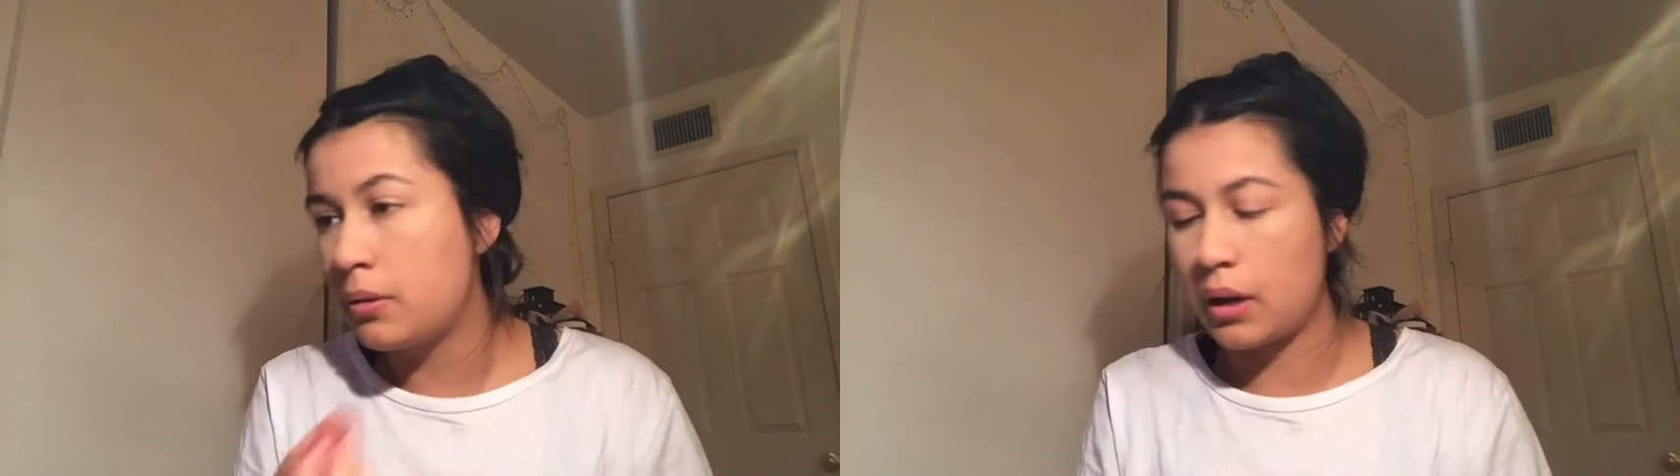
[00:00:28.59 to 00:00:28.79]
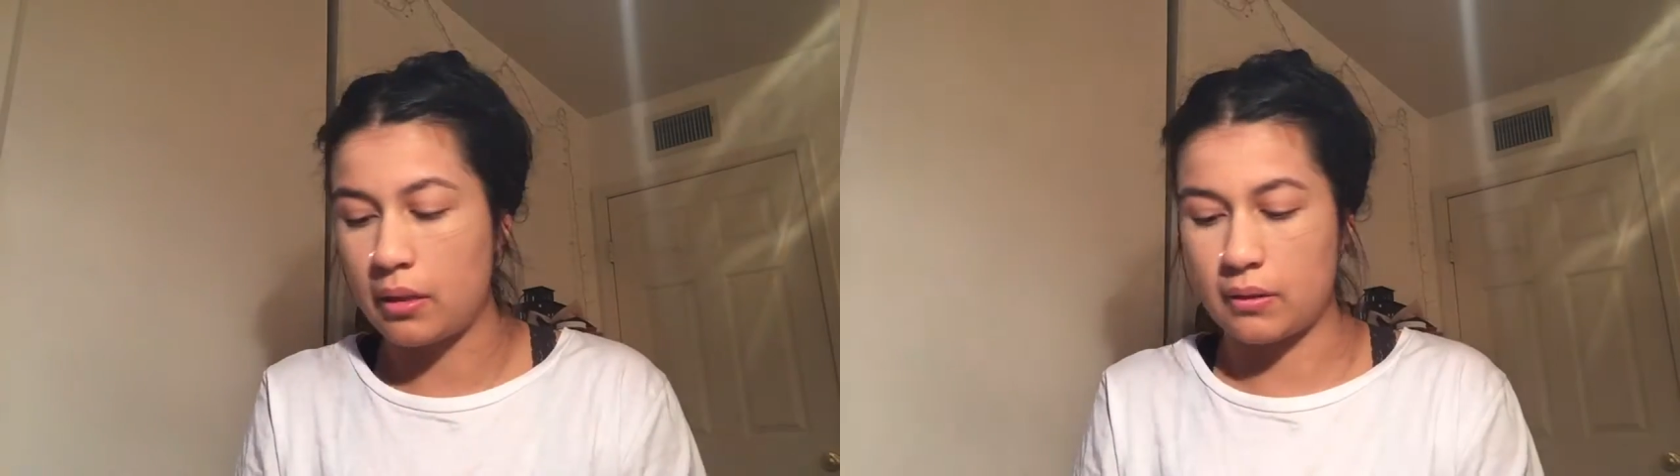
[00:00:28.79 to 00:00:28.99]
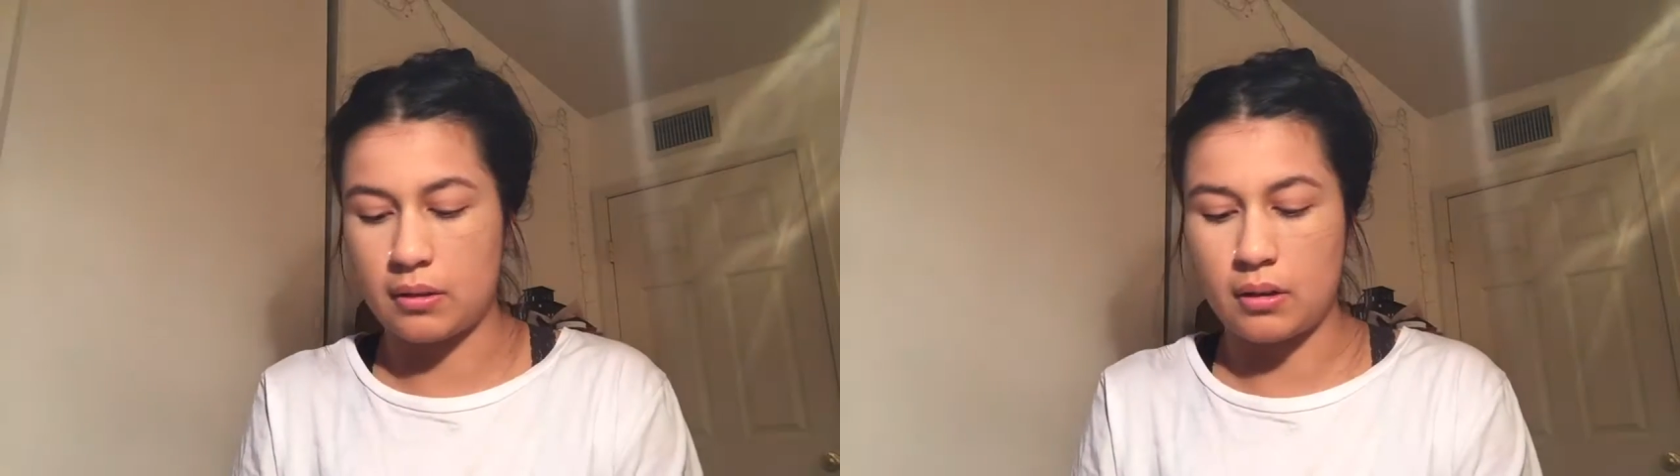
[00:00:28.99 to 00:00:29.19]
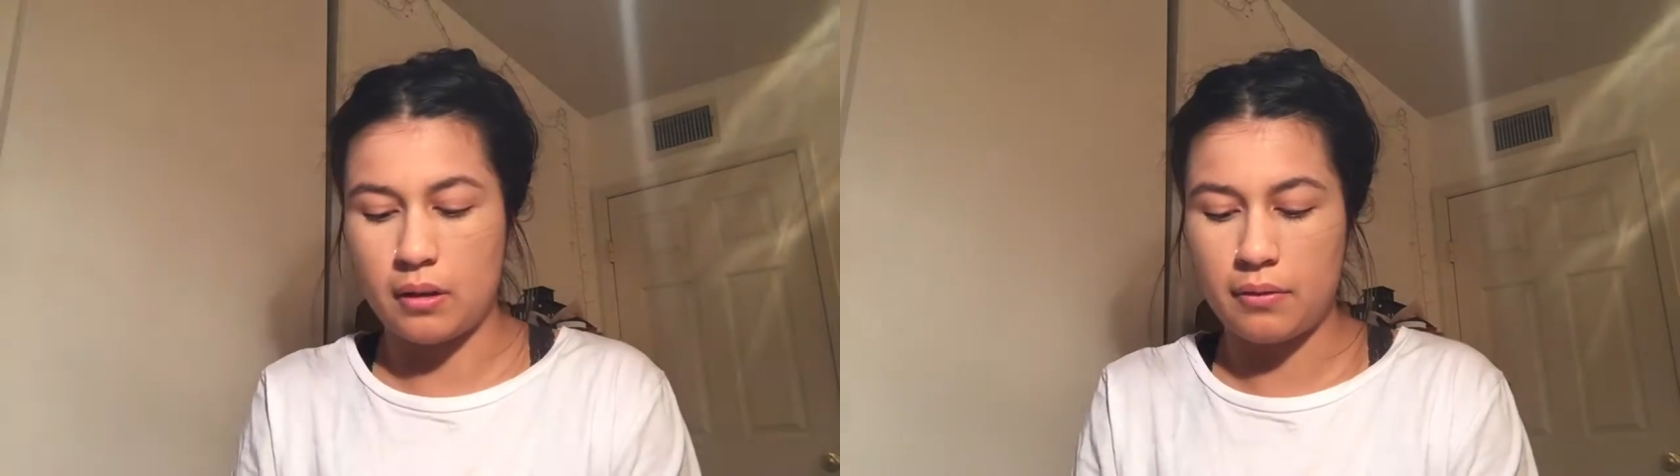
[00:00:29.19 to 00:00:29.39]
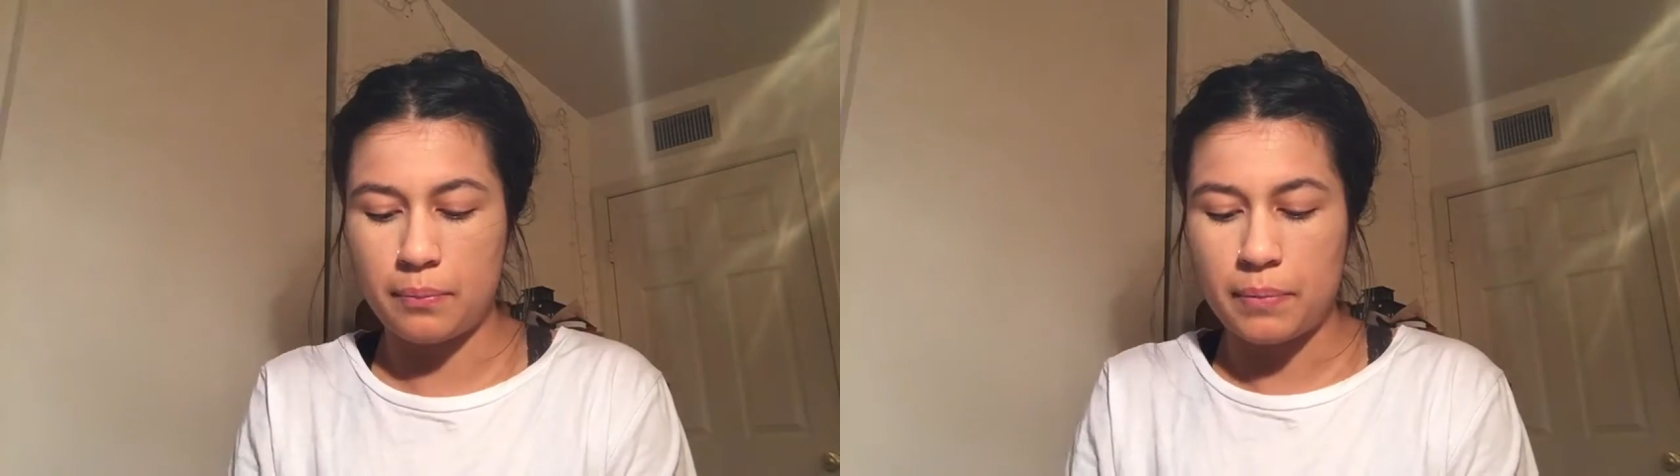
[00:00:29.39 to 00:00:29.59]
Okay, that's good
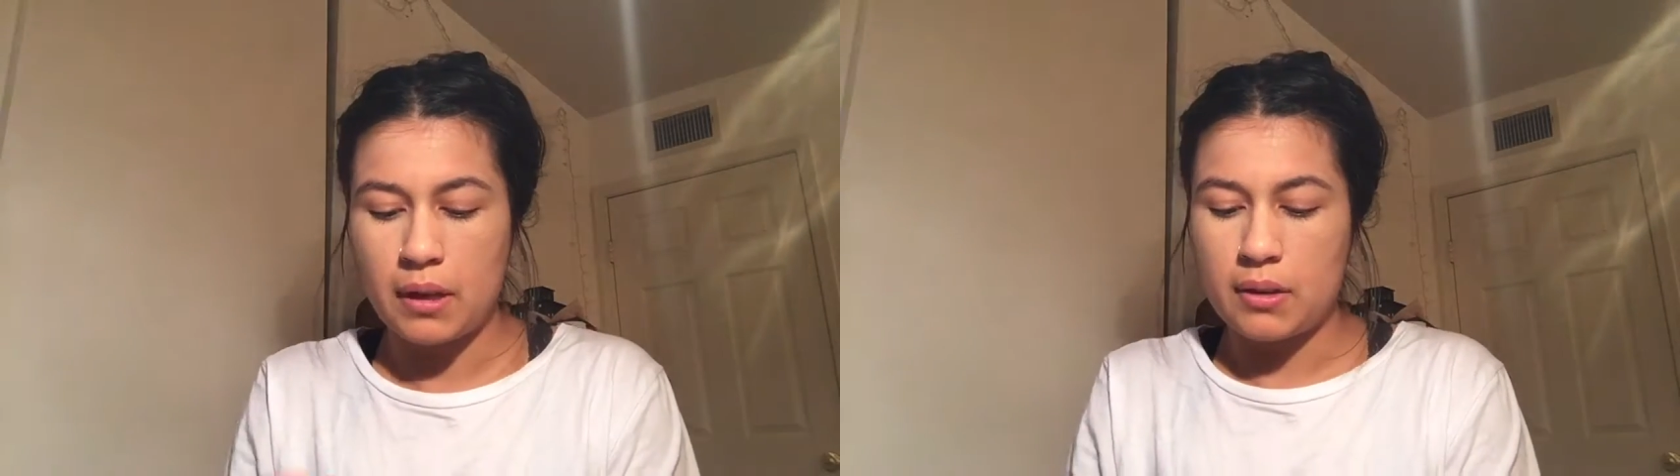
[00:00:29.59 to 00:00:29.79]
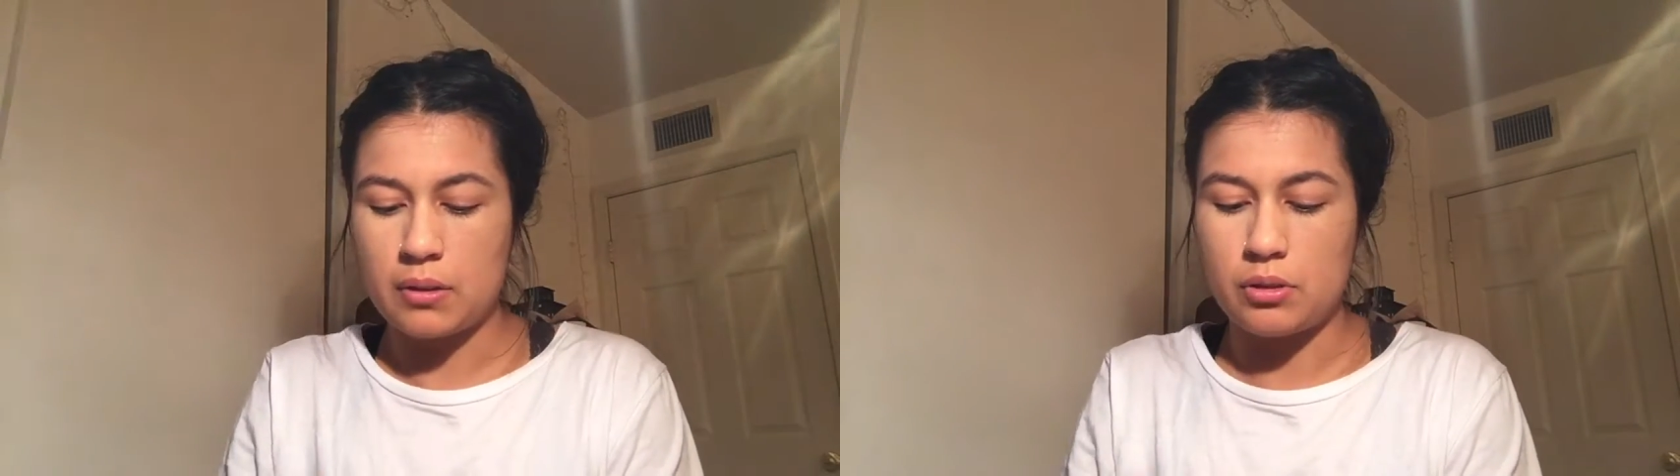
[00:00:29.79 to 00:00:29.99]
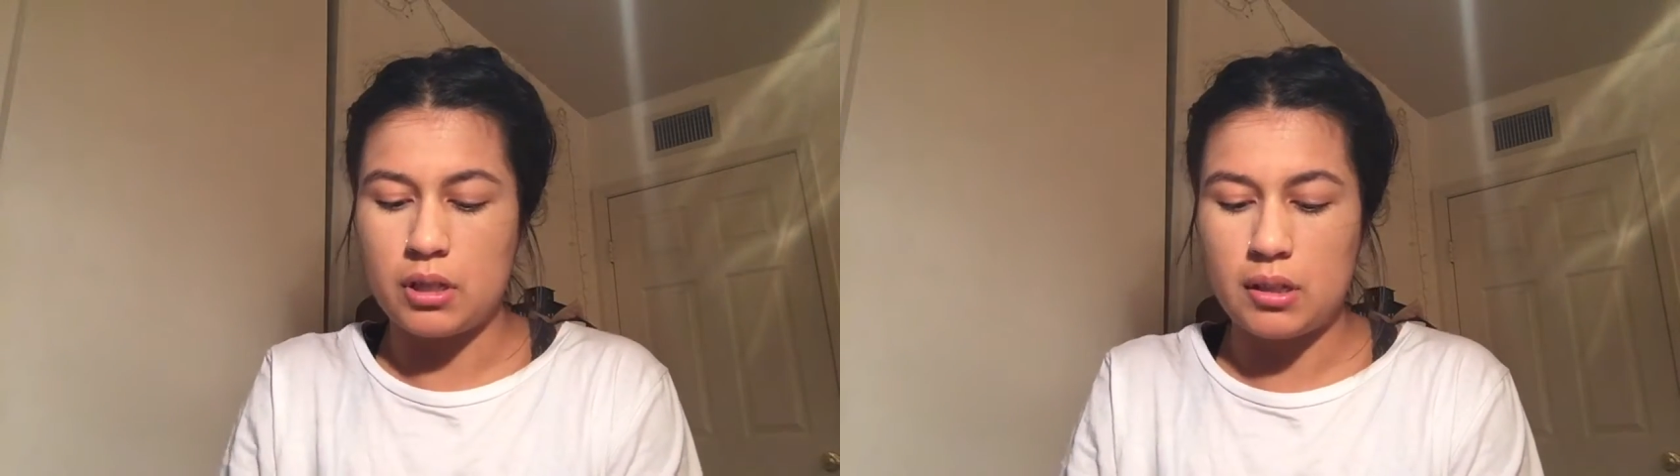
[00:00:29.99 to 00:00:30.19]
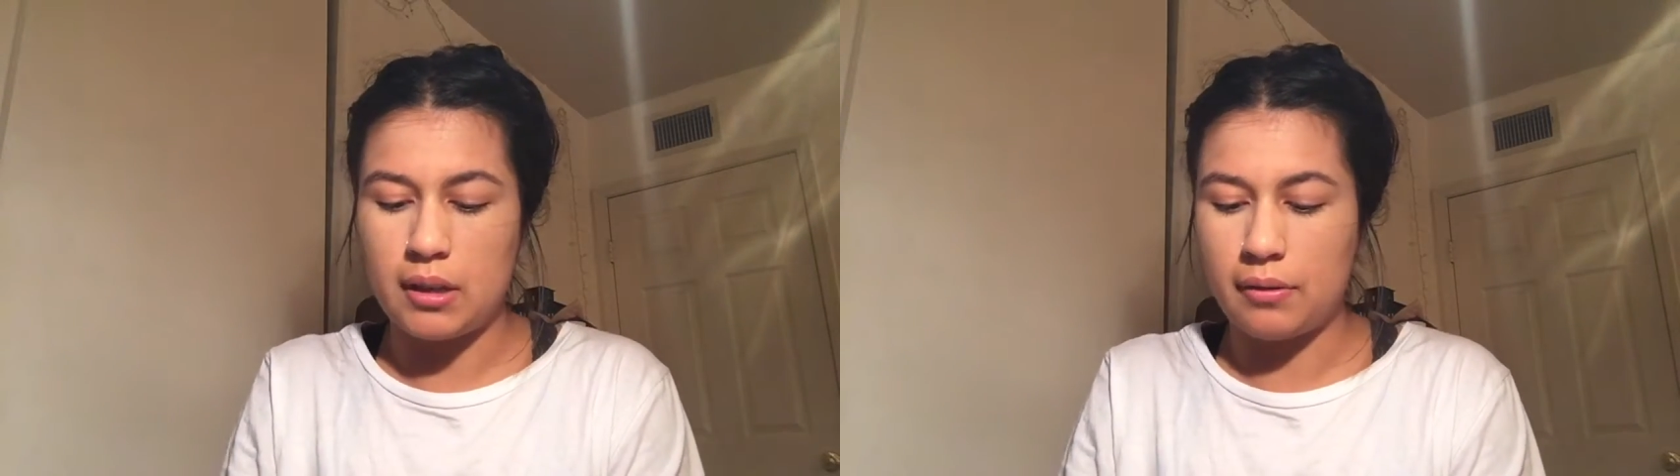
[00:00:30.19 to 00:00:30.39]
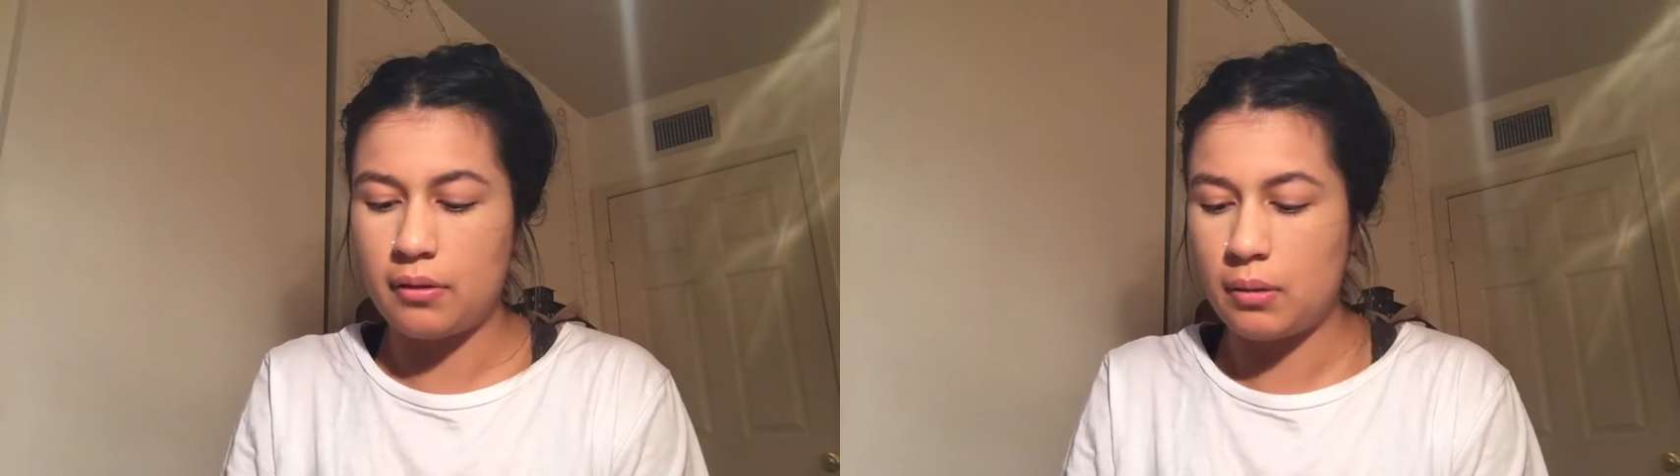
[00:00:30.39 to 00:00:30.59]
enough. So she
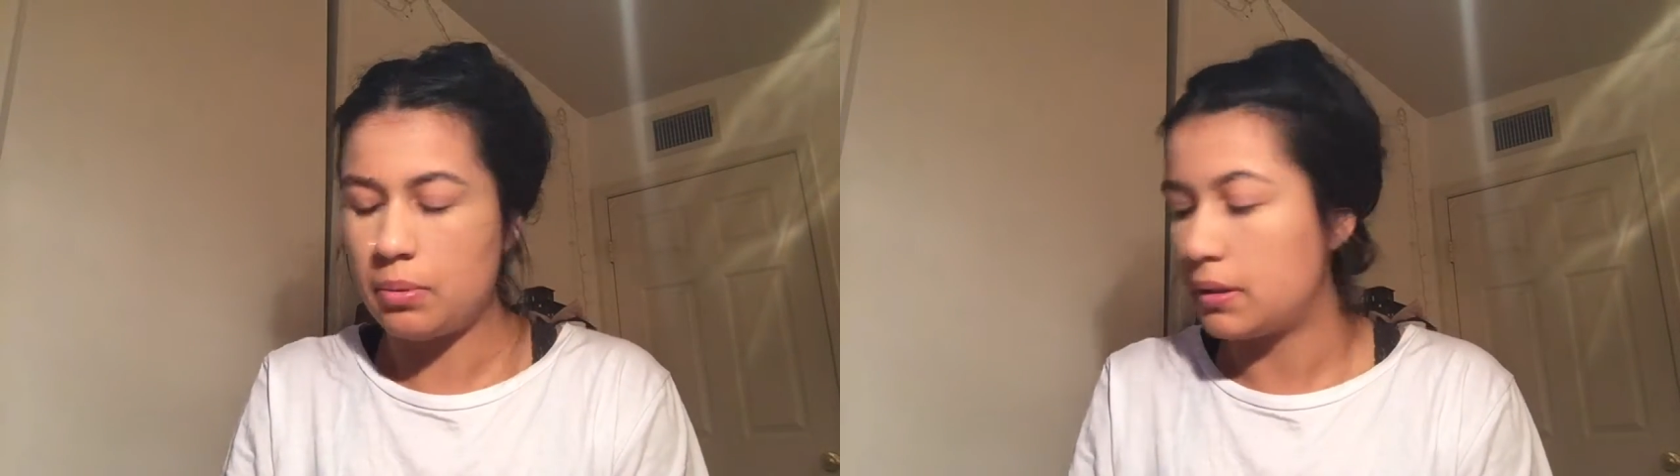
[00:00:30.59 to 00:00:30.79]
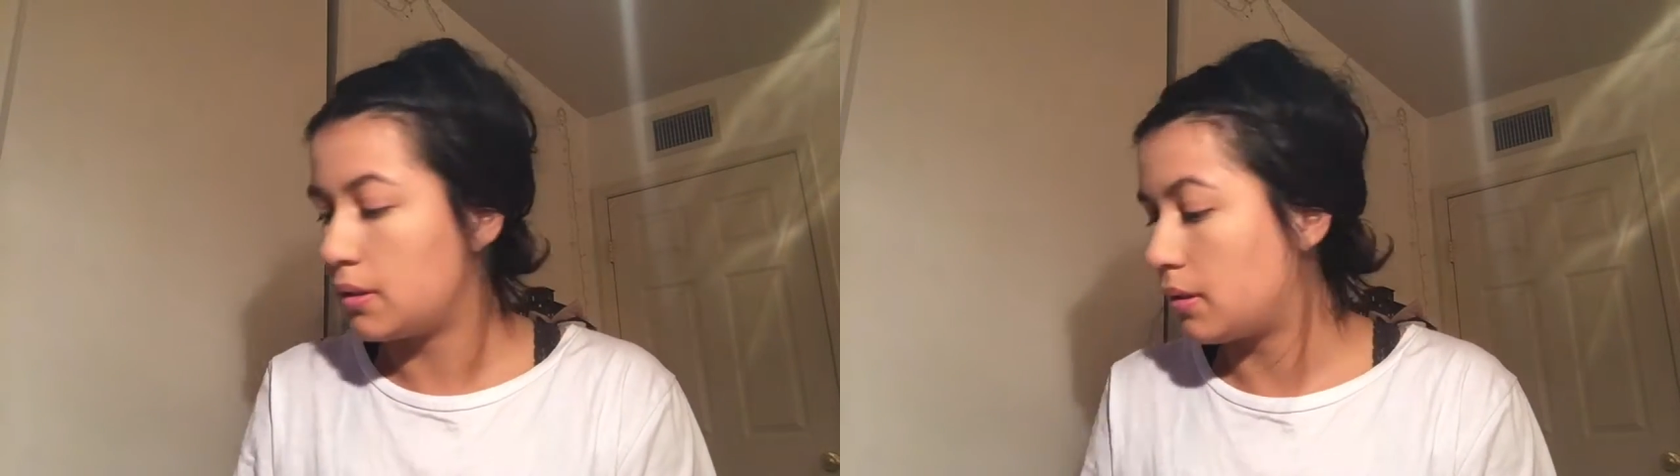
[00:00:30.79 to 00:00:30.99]
definitely put